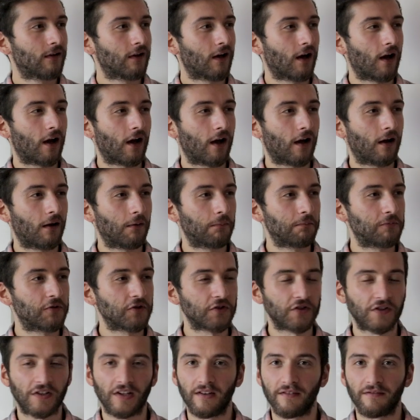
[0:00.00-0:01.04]
uh,
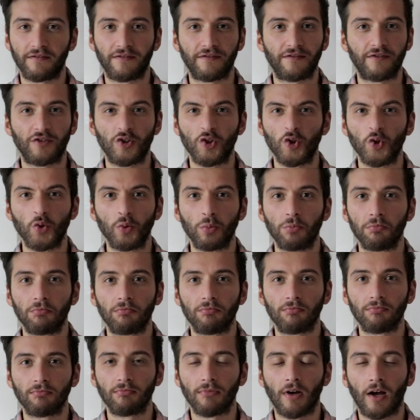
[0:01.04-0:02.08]
just have fruit
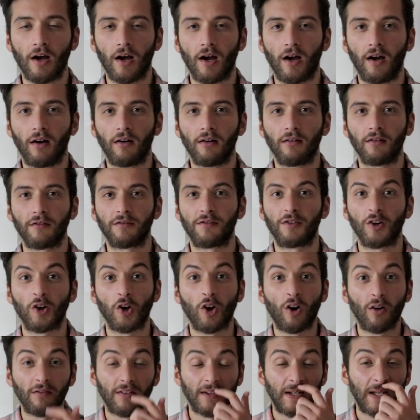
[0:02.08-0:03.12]
uh, for a
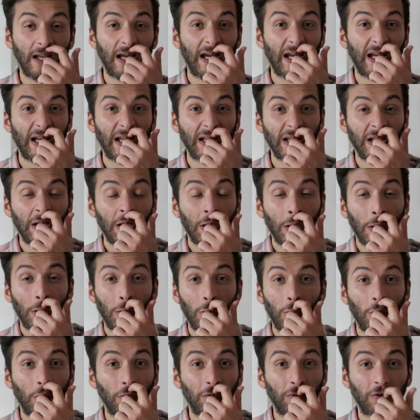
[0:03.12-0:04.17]
lot of the day
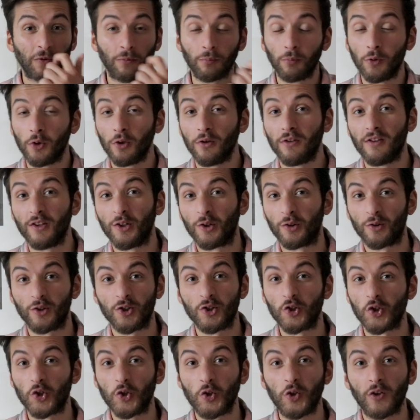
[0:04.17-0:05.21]
or a smoothie or a
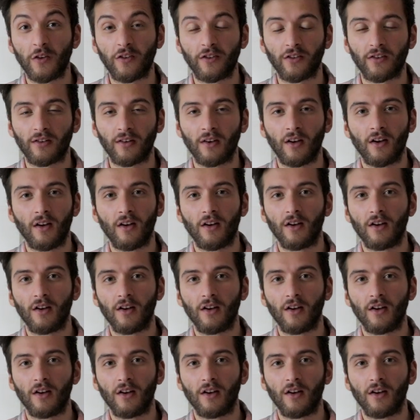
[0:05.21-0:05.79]
juice,